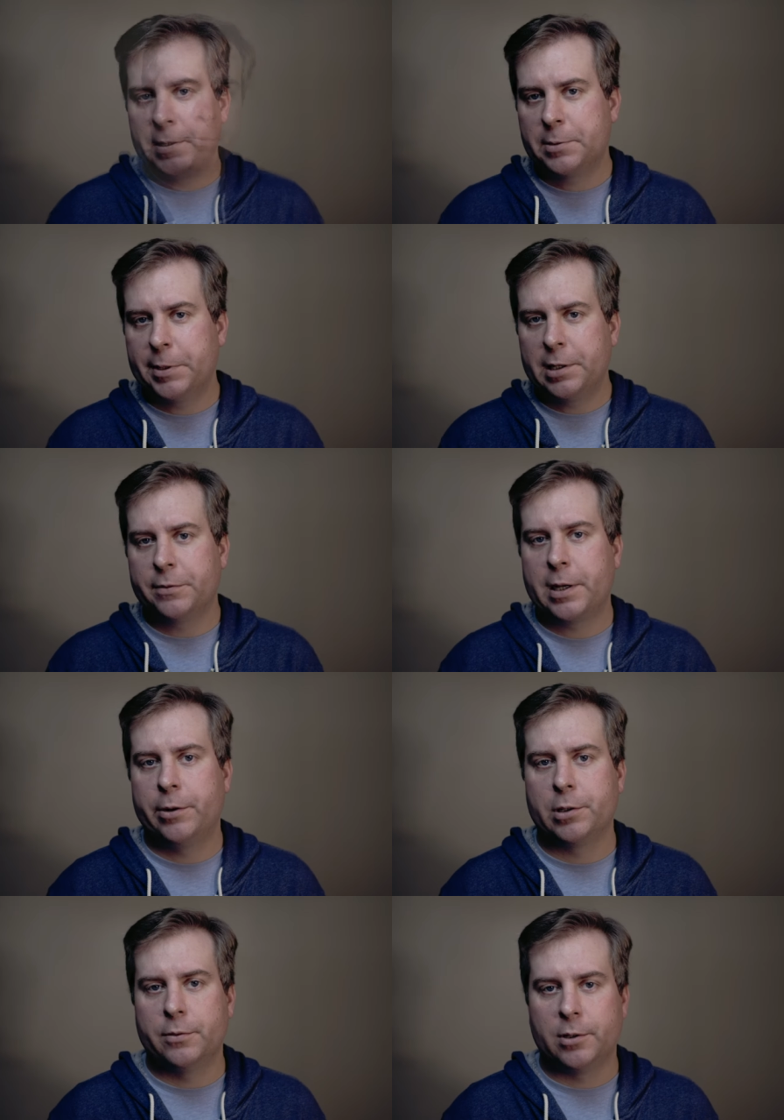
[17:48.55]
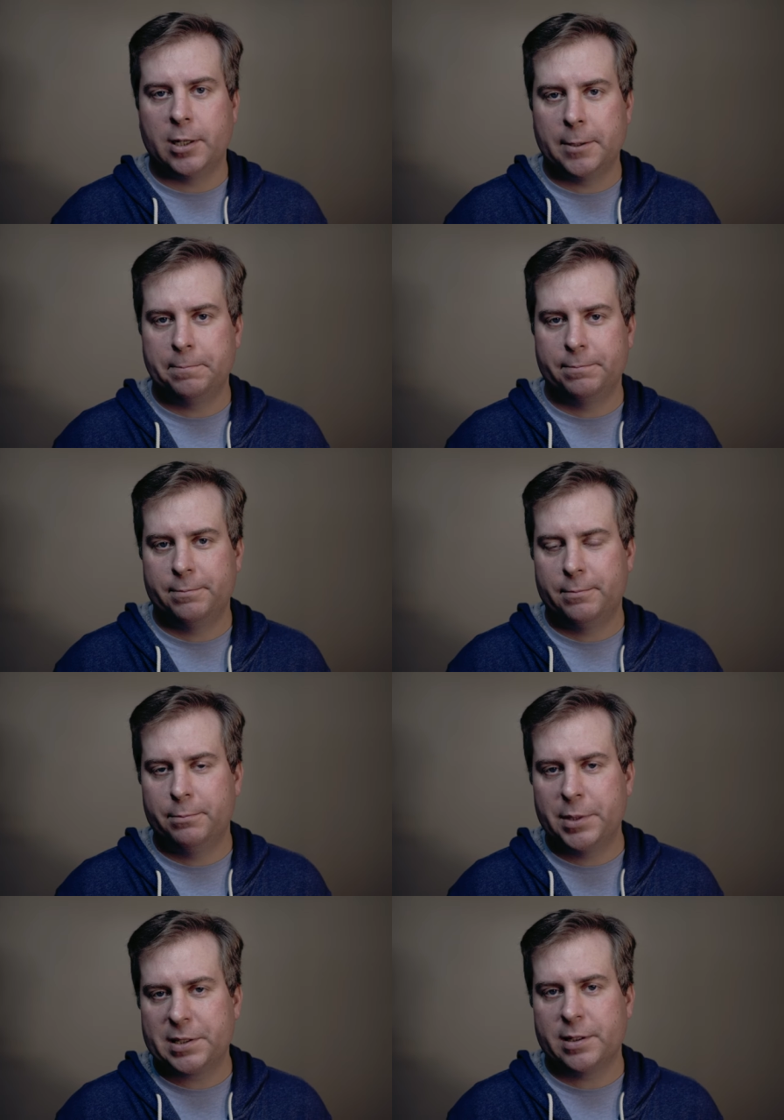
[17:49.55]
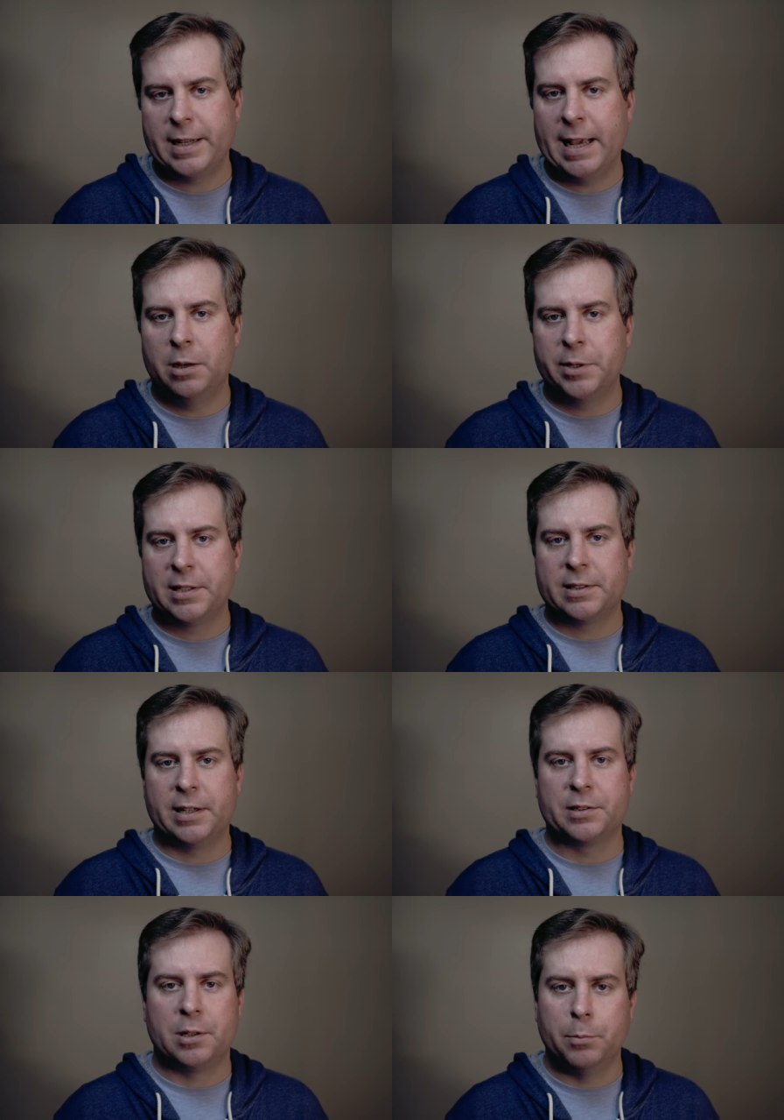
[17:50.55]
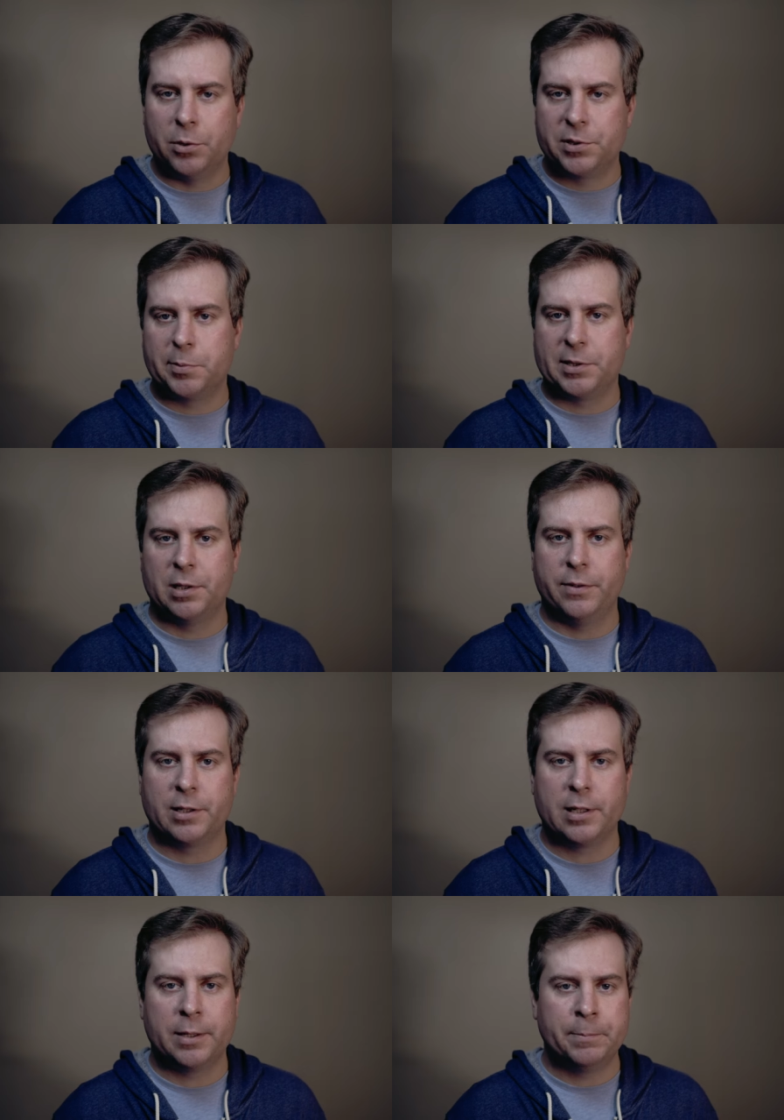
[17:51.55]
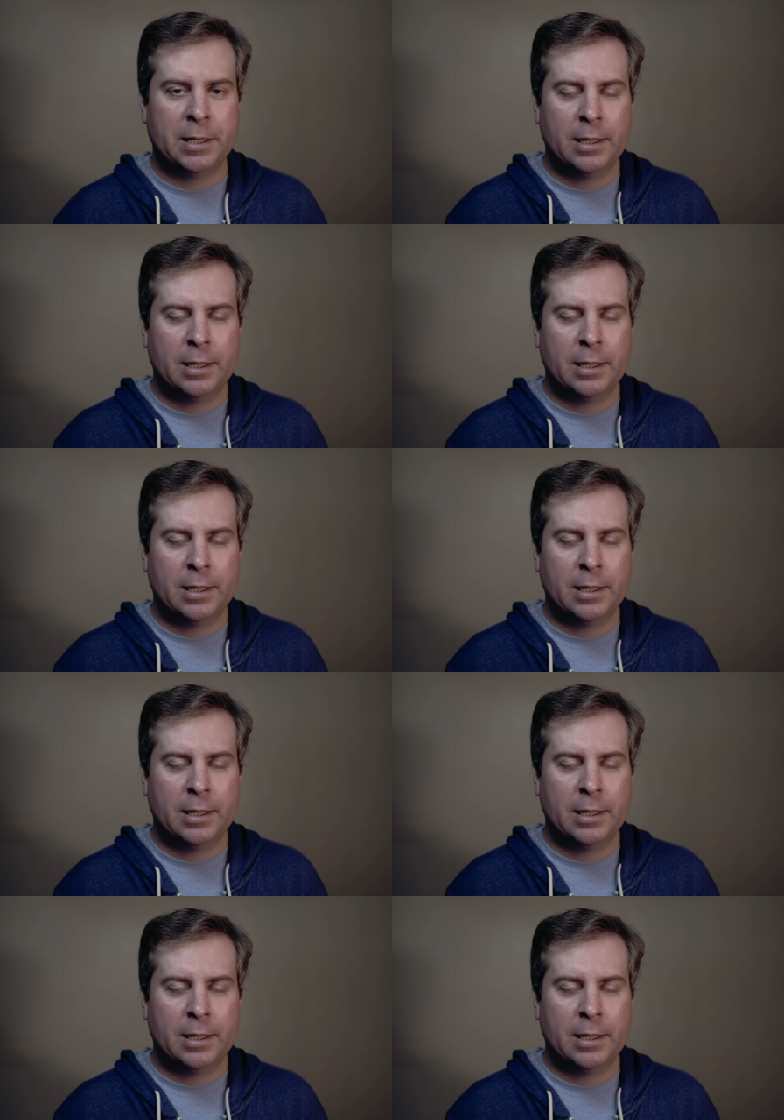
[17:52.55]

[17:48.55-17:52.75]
Speaking of carrying over, I'm mixed on how many settings are mode specific. I